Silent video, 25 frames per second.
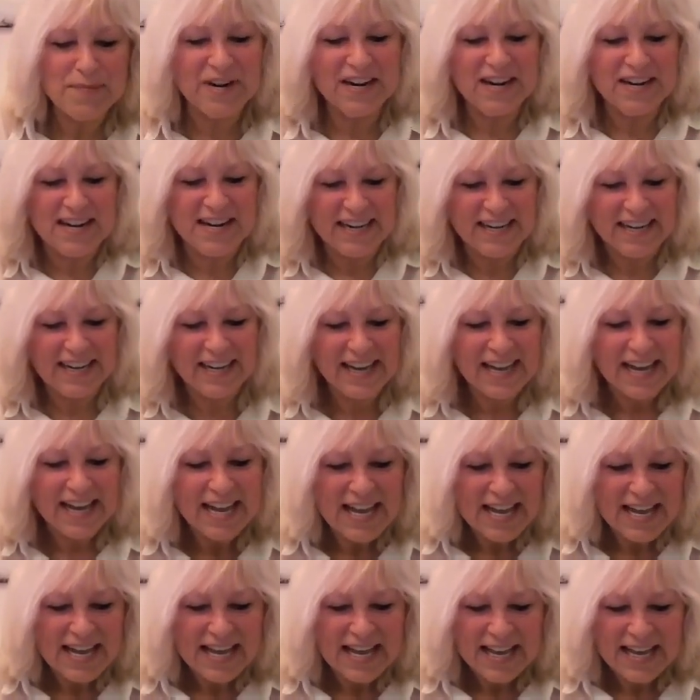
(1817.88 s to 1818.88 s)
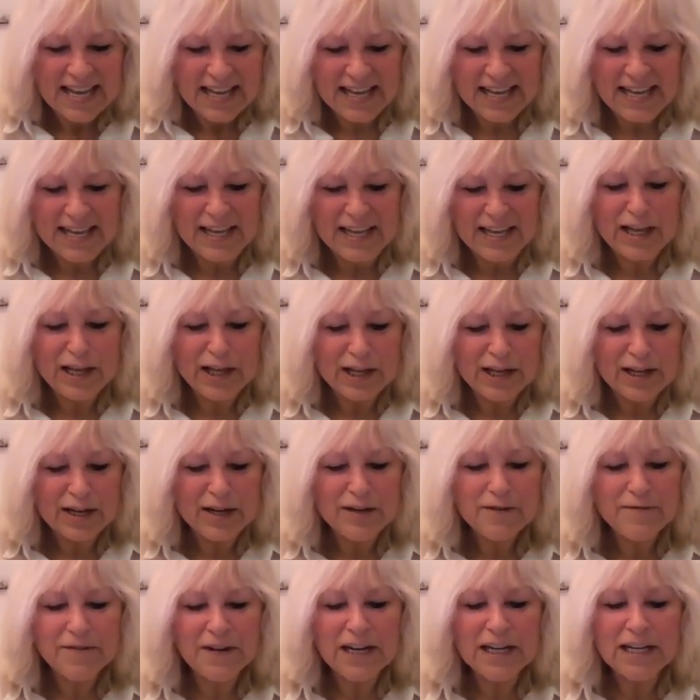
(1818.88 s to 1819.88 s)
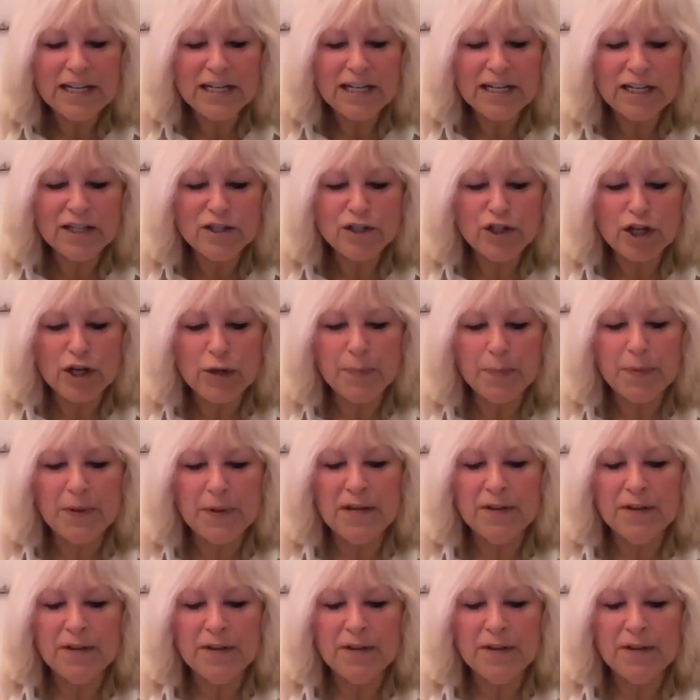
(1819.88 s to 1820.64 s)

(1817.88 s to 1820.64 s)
reading. RFID chip